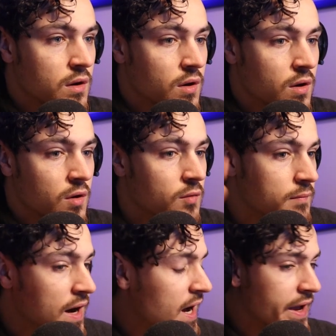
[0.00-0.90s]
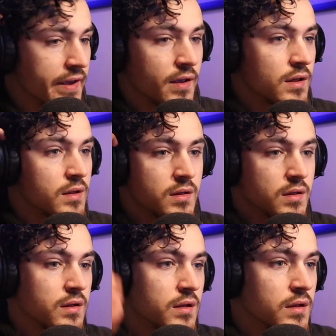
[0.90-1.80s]
Oh my.
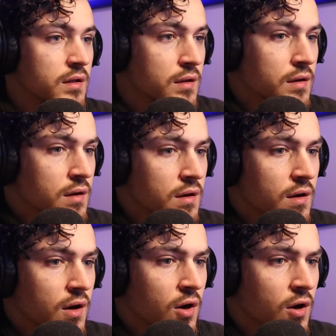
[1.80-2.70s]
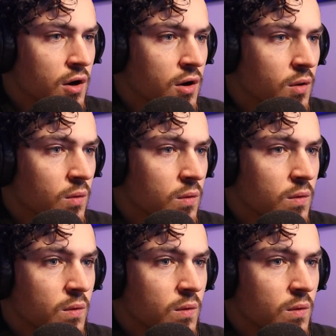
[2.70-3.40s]
Oh.